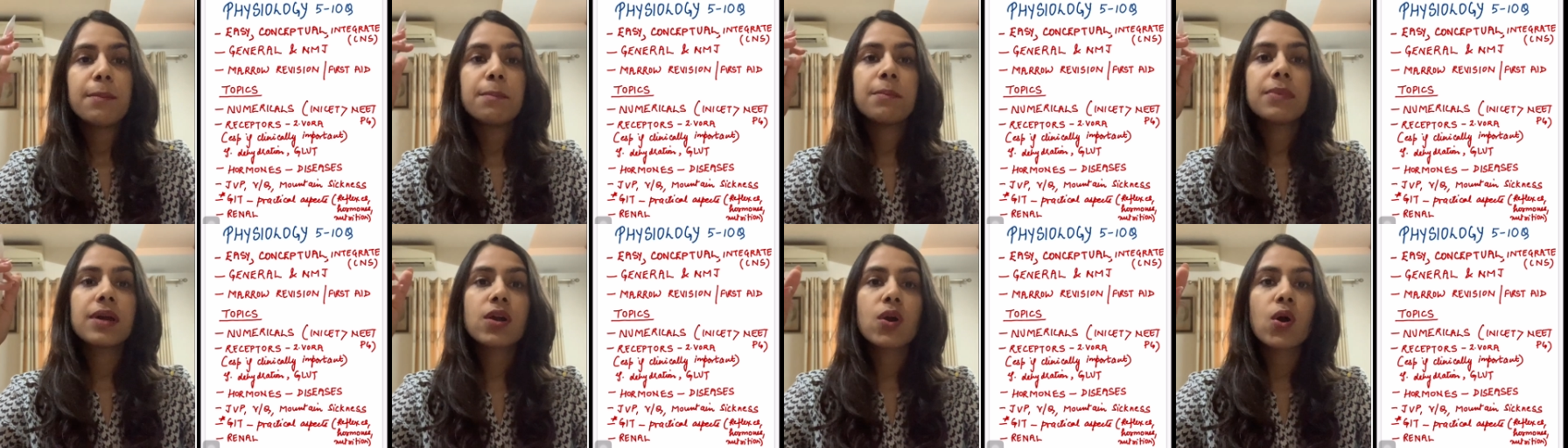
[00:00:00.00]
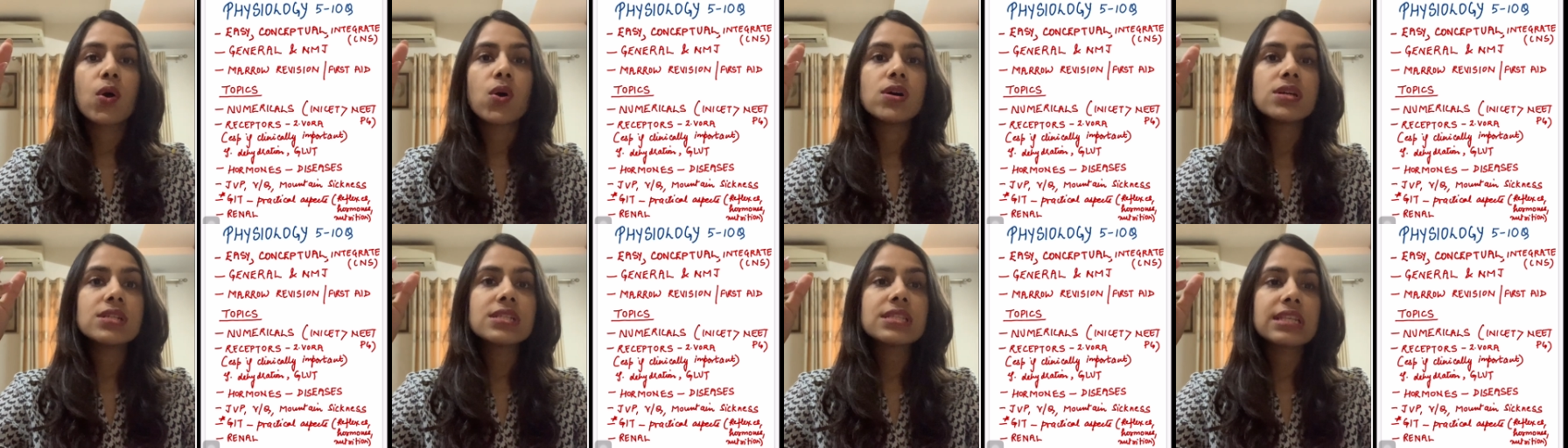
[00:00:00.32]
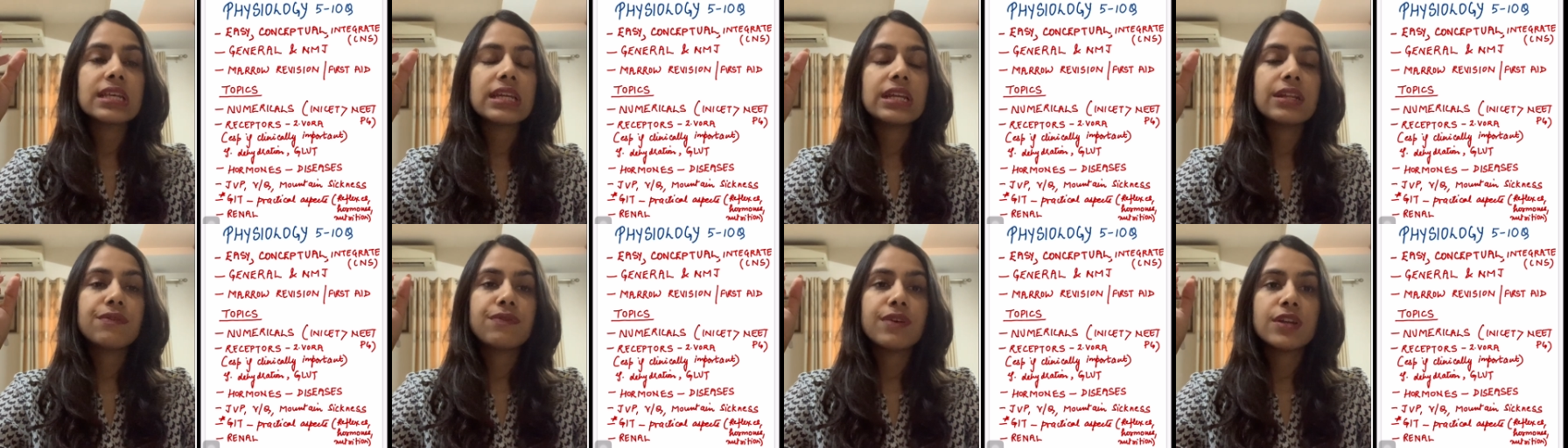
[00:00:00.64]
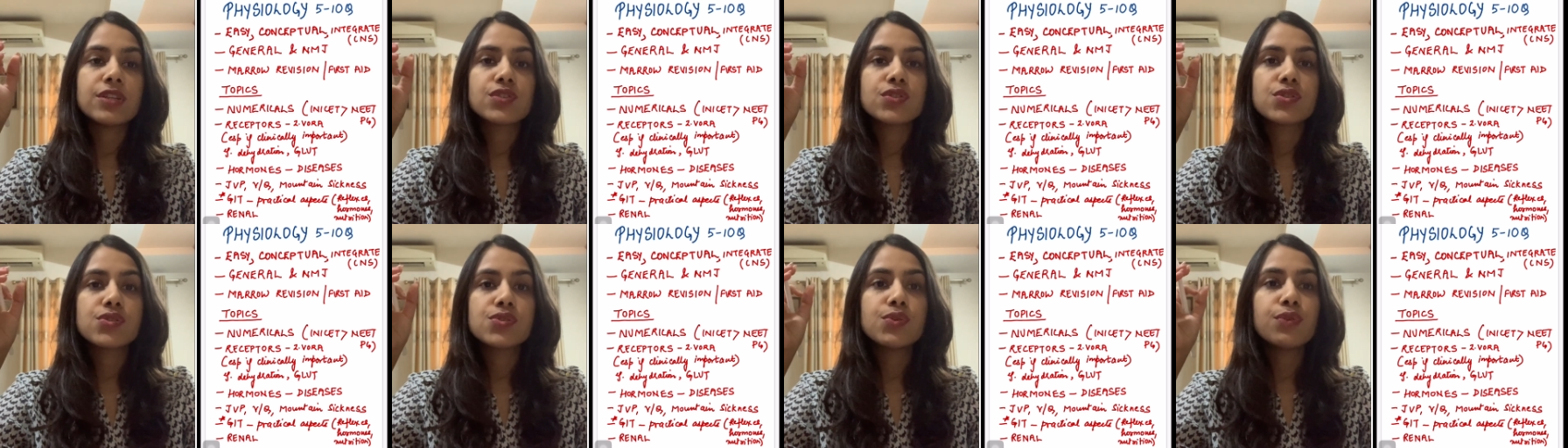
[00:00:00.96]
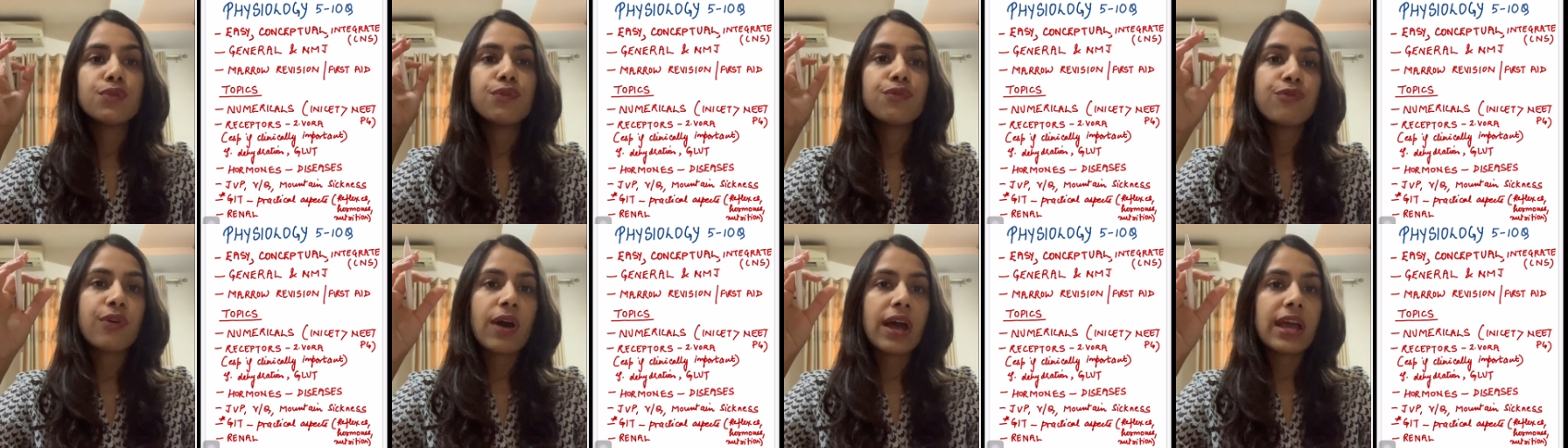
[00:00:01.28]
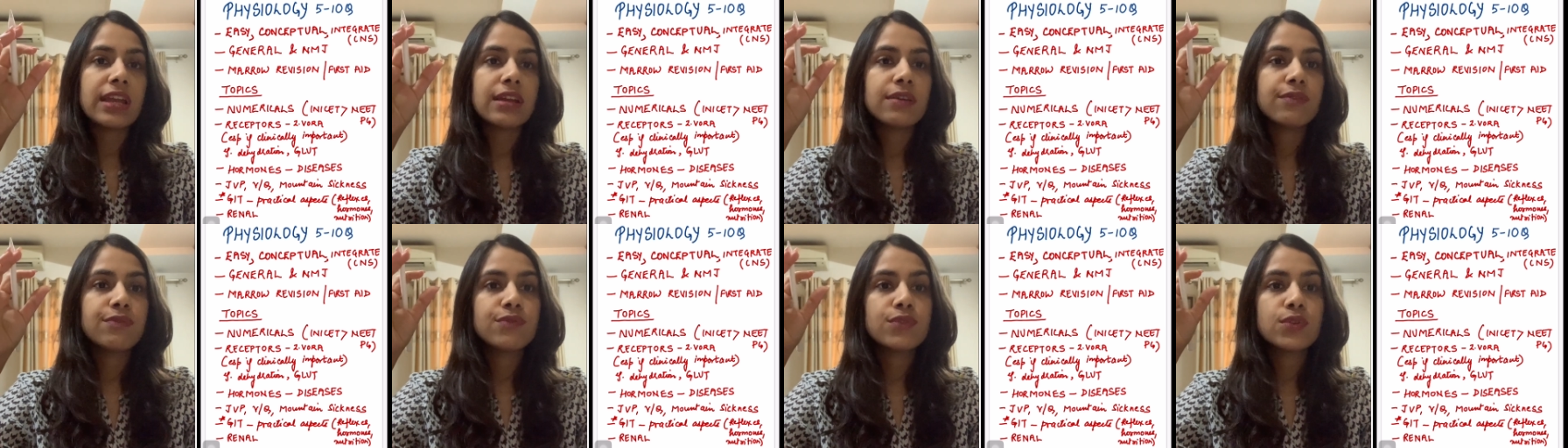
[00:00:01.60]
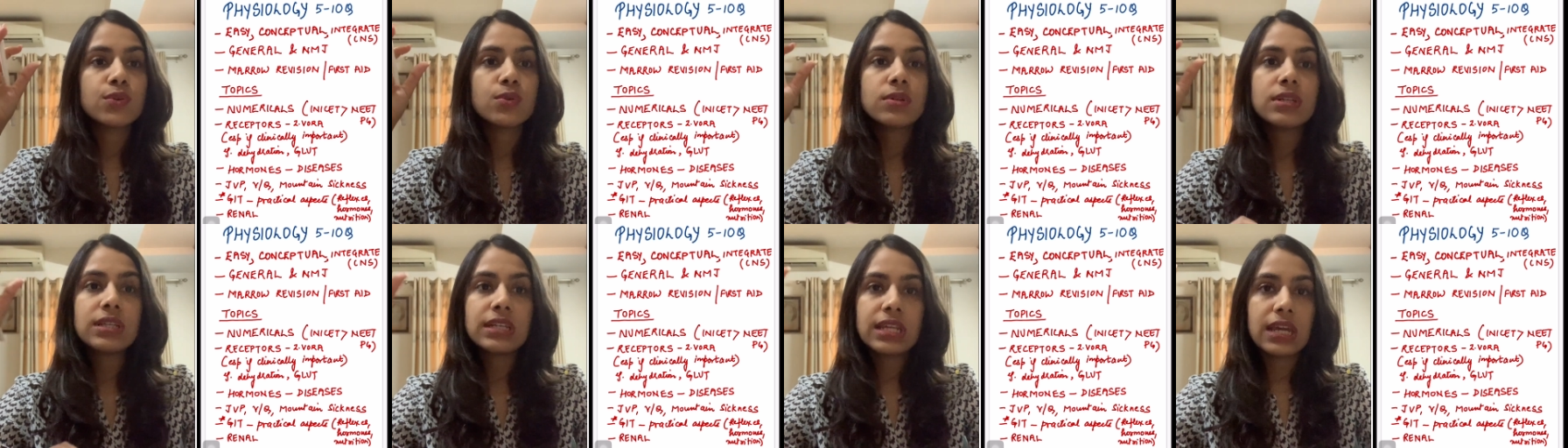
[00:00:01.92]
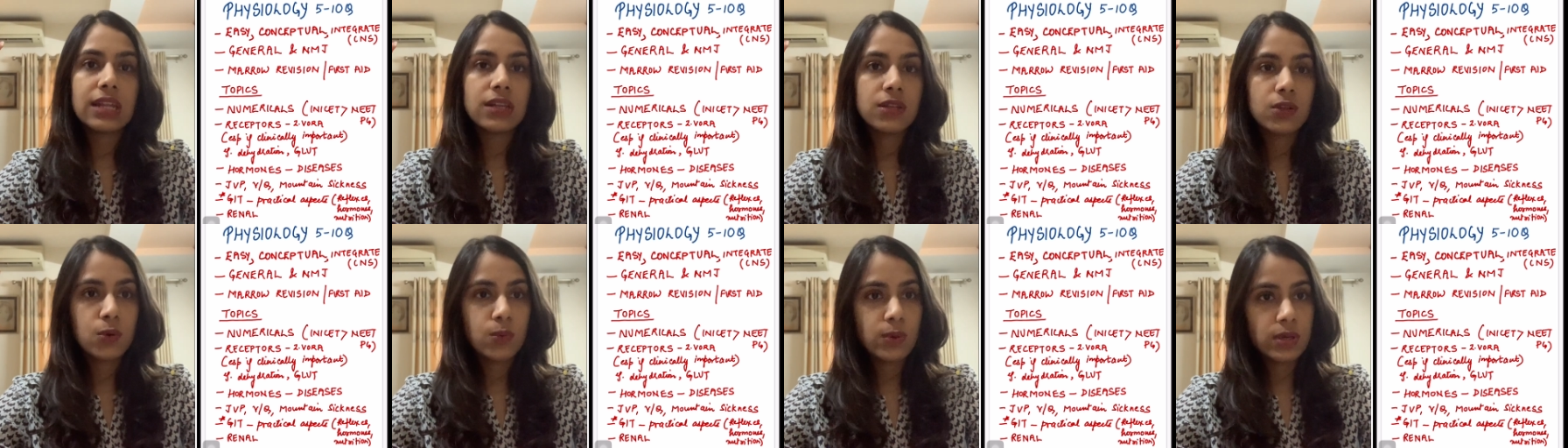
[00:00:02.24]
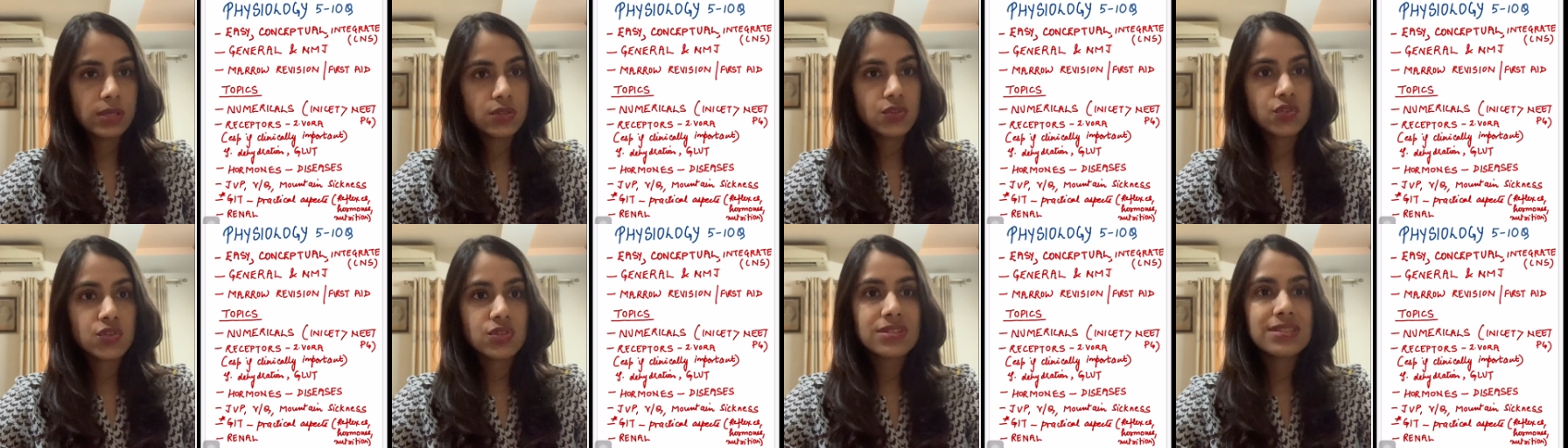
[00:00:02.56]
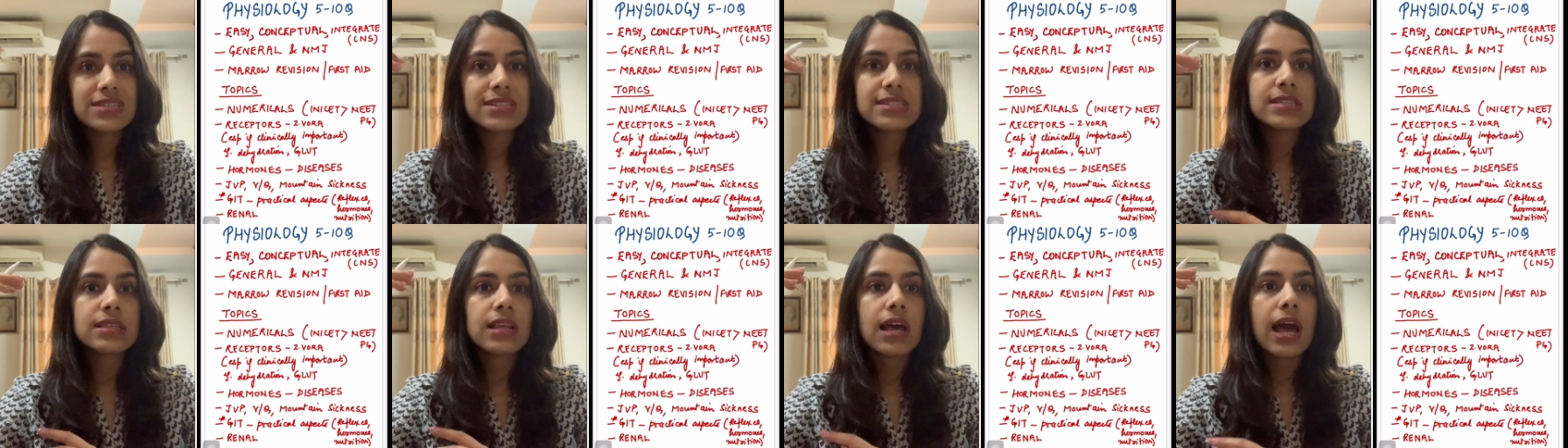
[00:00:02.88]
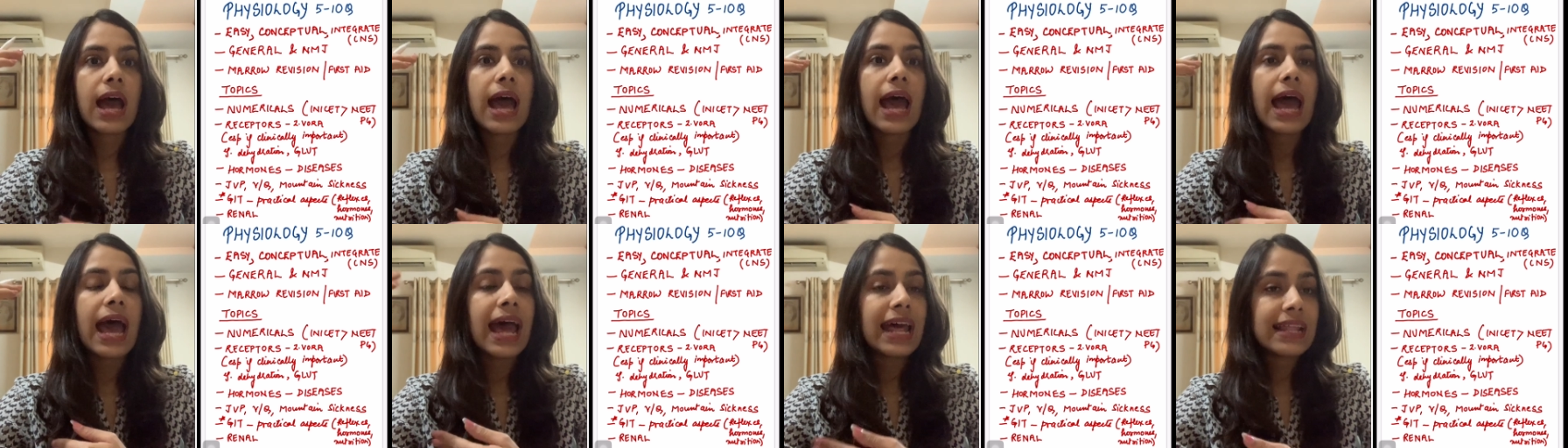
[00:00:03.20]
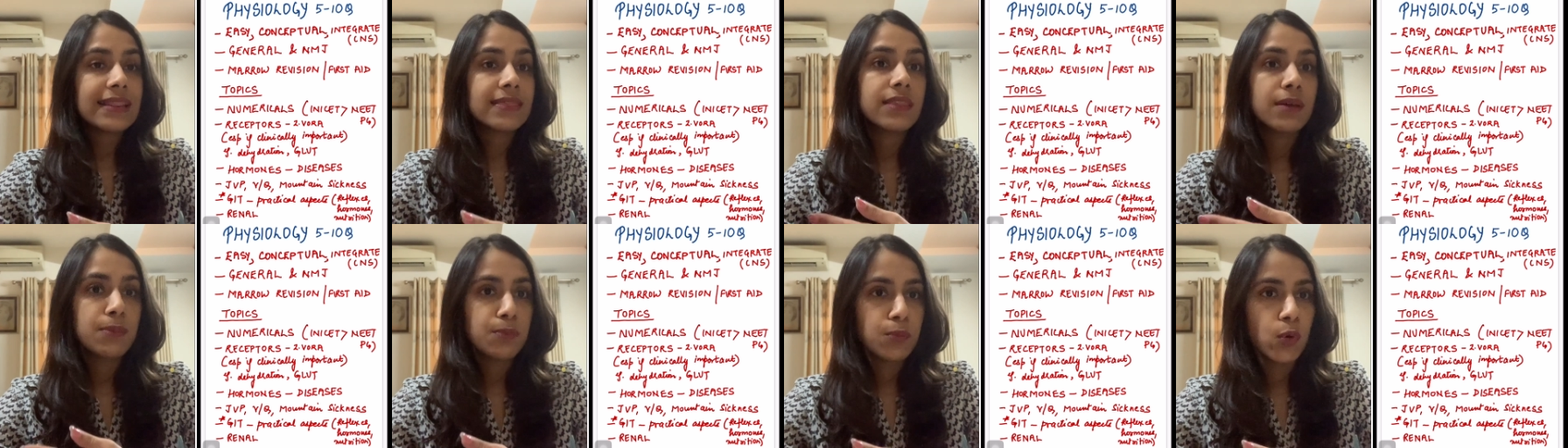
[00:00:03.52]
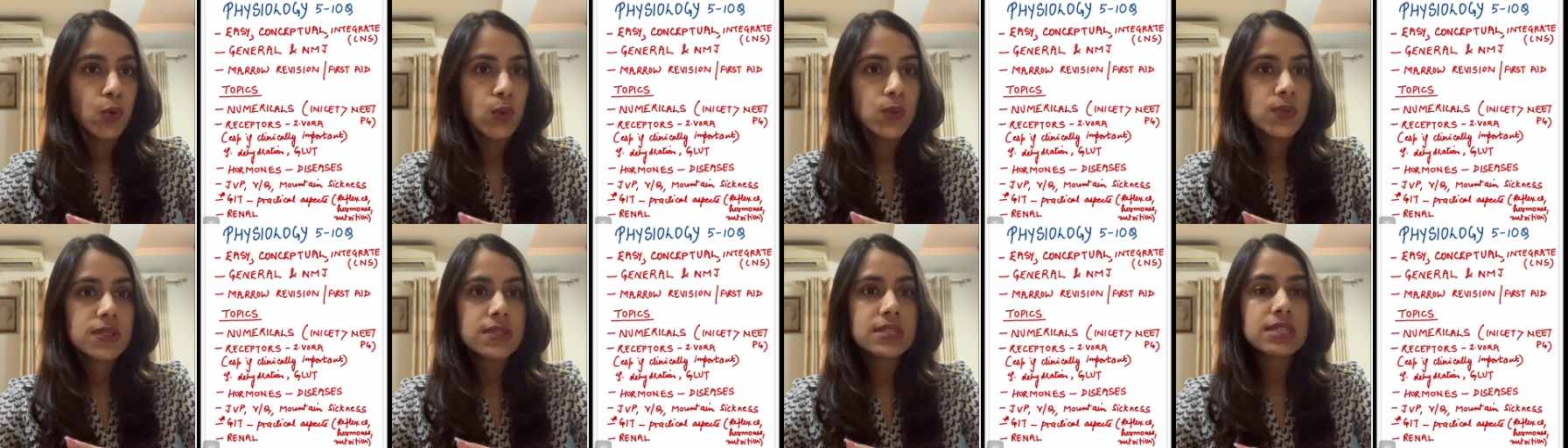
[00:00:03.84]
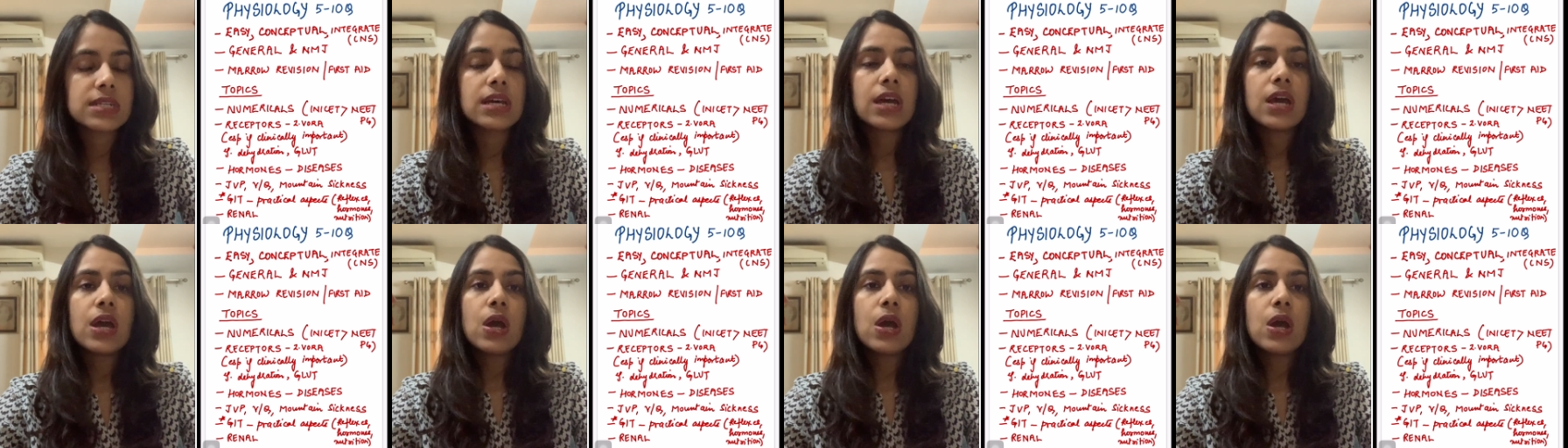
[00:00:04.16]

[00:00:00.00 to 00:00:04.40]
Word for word: because it fetches you 5 to 10 questions at the most